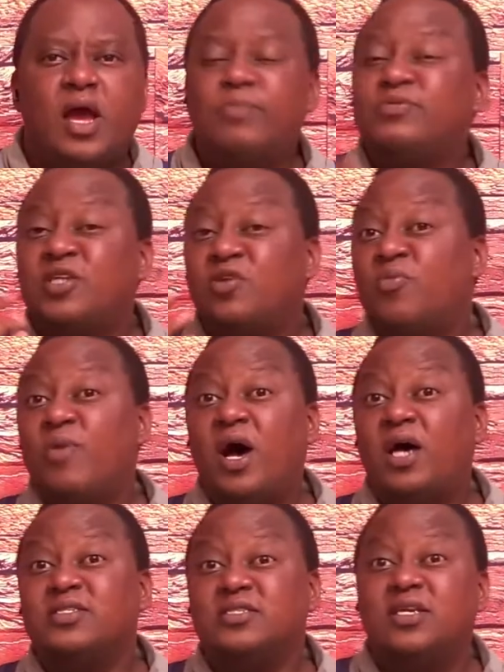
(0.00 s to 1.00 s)
Absalom
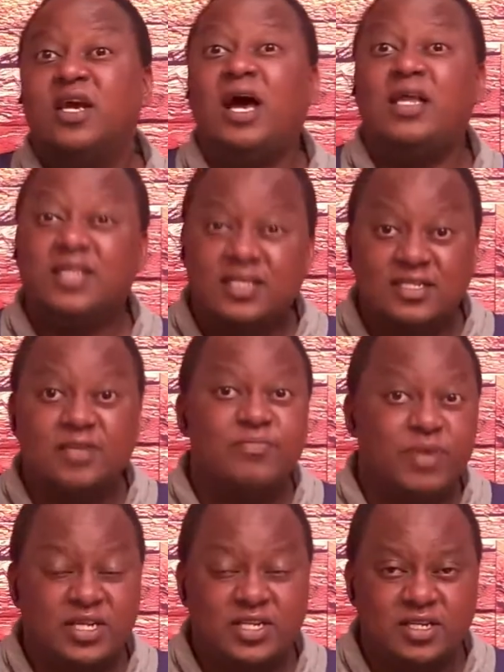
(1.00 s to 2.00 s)
has, and that's
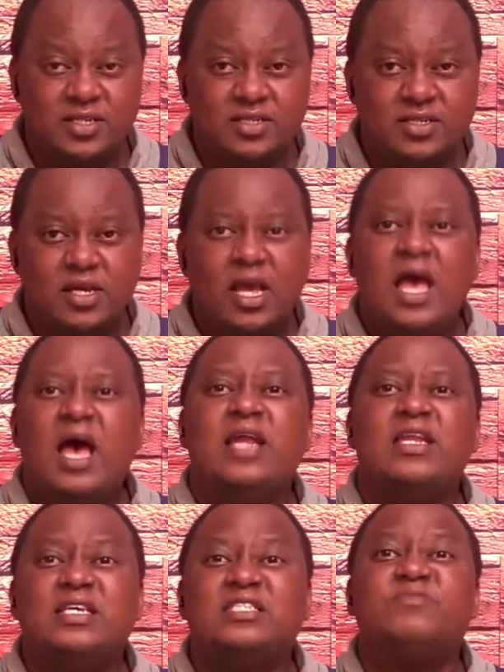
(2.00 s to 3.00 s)
impatience
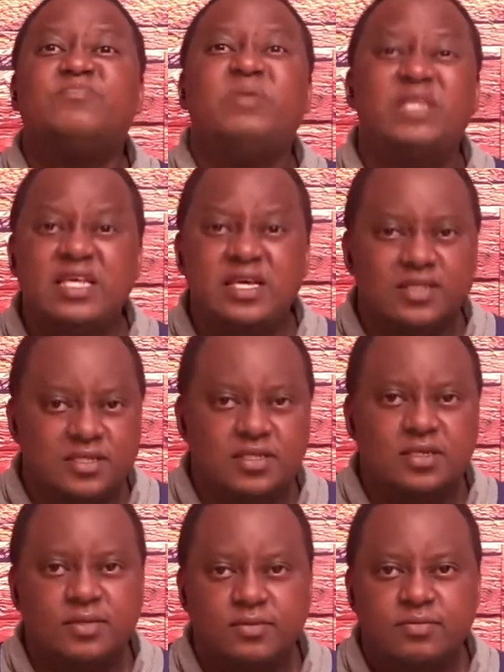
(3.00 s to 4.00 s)
and
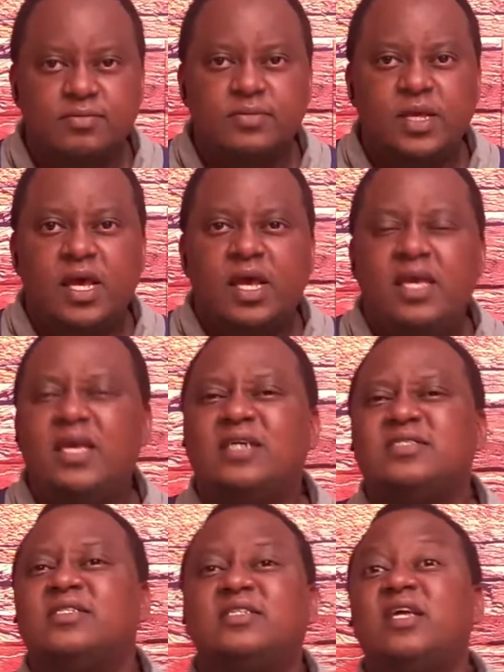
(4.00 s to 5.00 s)
expediency. He
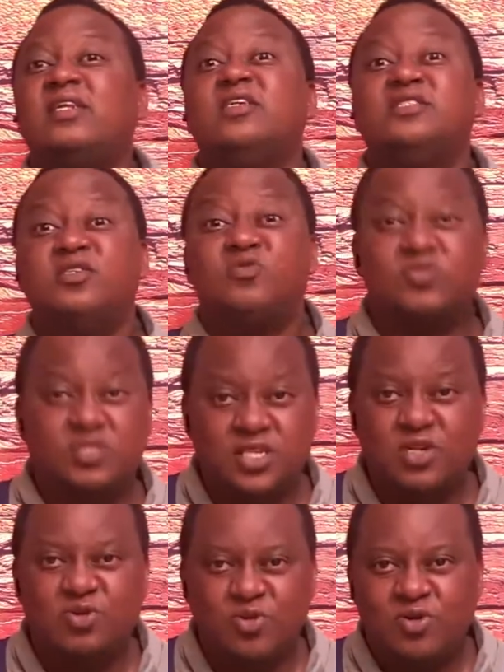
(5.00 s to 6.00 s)
has a tendency to
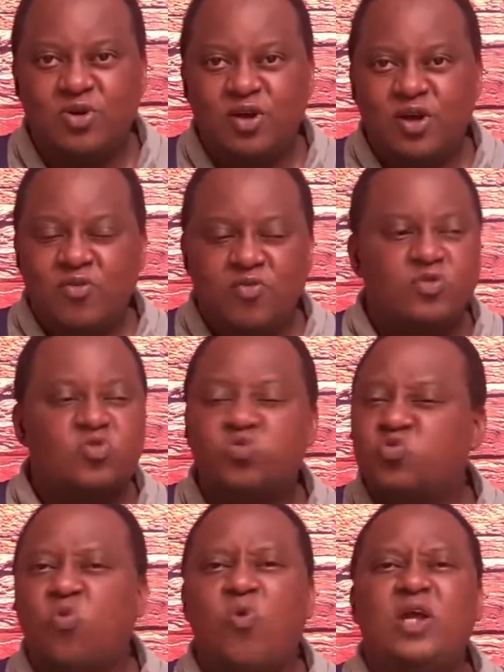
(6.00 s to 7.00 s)
settle,
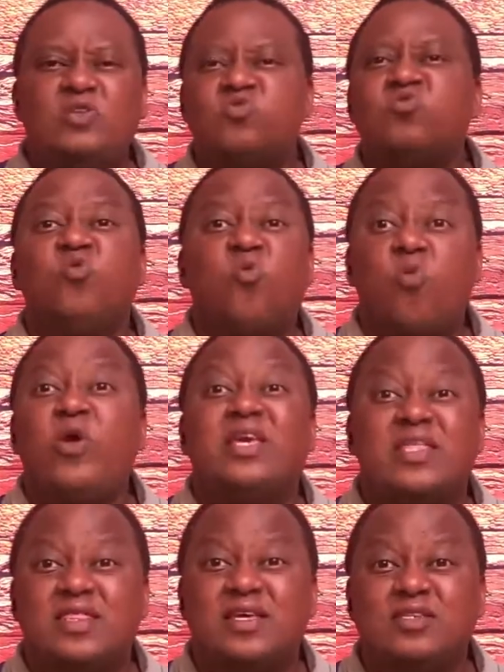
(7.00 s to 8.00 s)
to want to do
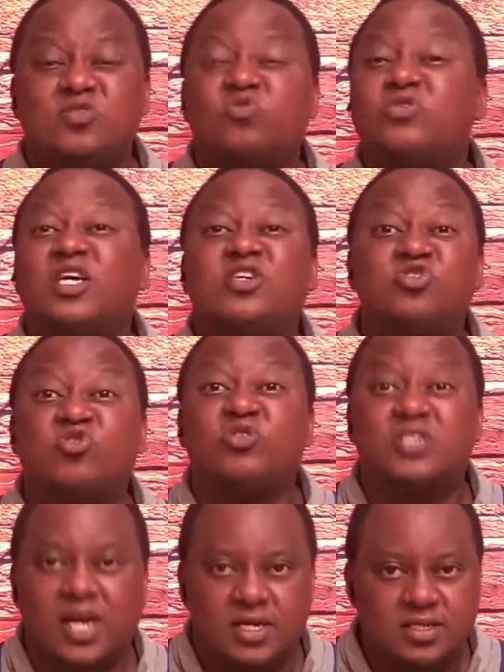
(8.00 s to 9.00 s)
quick things, to take
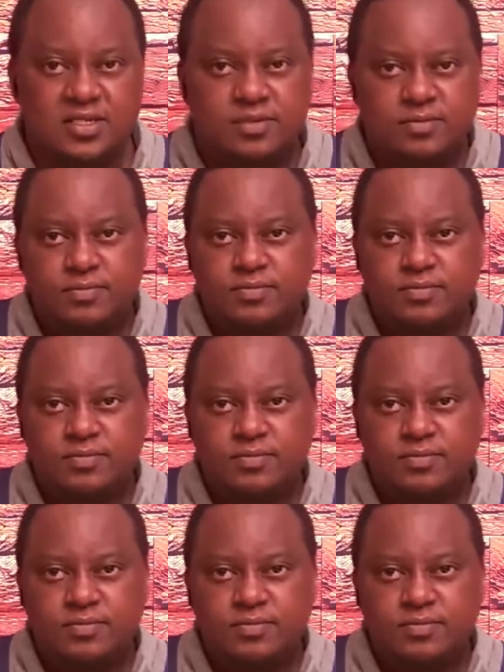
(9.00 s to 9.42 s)
shortcuts.